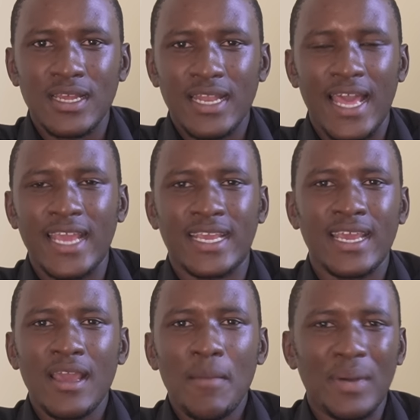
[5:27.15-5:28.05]
Like
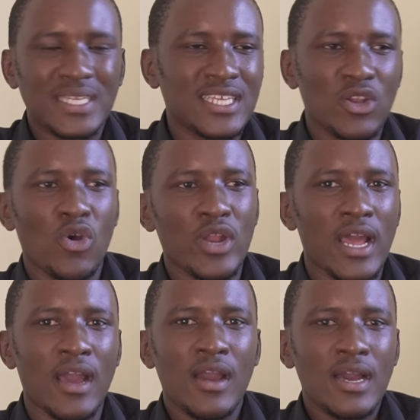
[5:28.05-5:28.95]

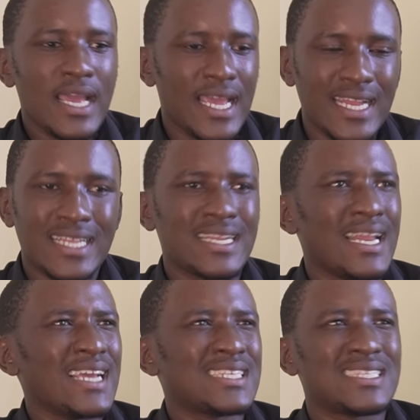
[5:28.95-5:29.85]
Barcelona had
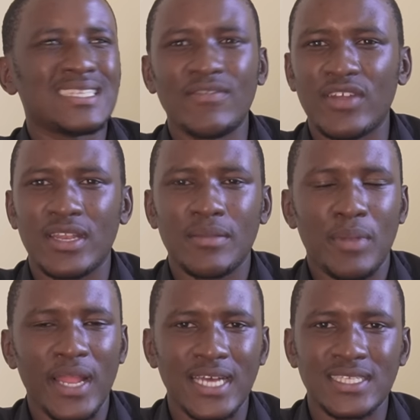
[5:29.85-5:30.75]
like 7
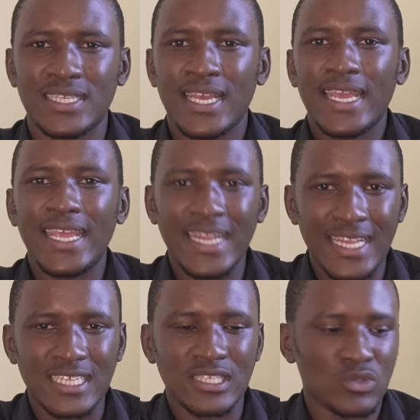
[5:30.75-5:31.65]
players in
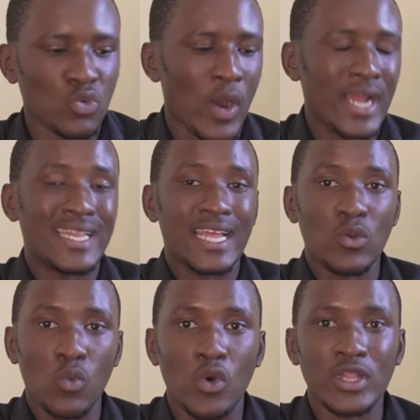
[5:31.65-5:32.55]
the squad that
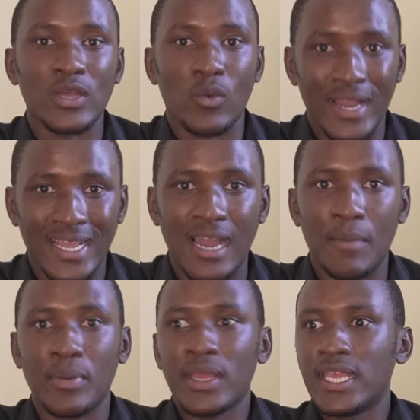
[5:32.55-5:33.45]
won the World
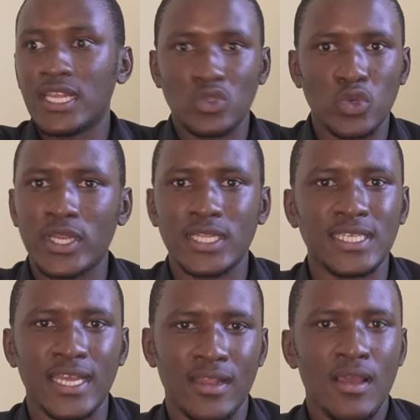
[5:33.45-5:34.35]
Cup in
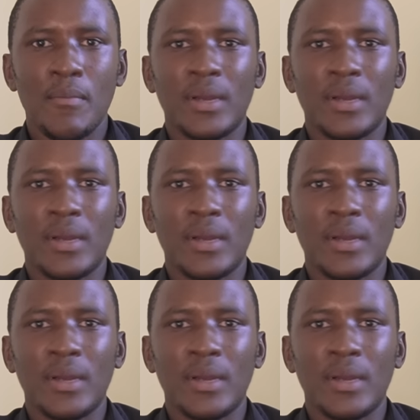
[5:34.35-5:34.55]
2010.